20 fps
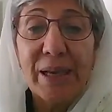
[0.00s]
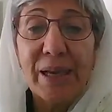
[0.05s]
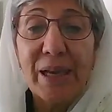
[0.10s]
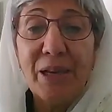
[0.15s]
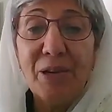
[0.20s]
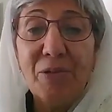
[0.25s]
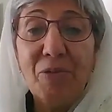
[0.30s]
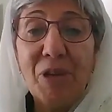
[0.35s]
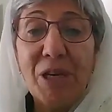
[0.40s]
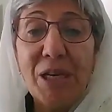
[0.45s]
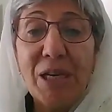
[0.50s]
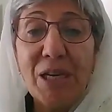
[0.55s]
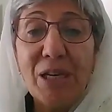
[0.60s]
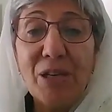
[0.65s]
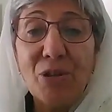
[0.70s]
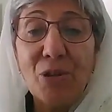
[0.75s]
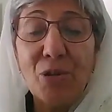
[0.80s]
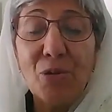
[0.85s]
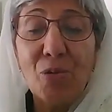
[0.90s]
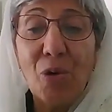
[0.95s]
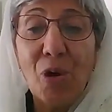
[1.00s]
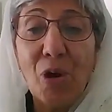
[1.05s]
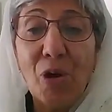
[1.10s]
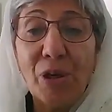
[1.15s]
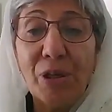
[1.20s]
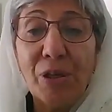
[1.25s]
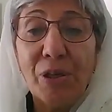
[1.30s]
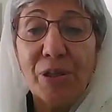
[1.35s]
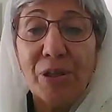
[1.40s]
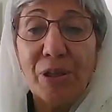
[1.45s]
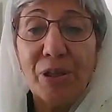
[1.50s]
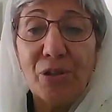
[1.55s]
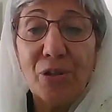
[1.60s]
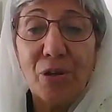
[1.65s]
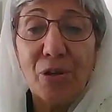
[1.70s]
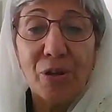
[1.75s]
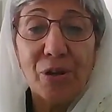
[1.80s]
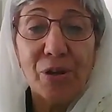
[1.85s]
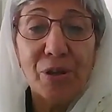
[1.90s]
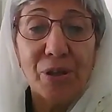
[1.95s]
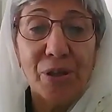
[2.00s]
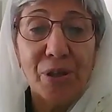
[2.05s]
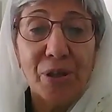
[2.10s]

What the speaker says: and we need to walk the talk.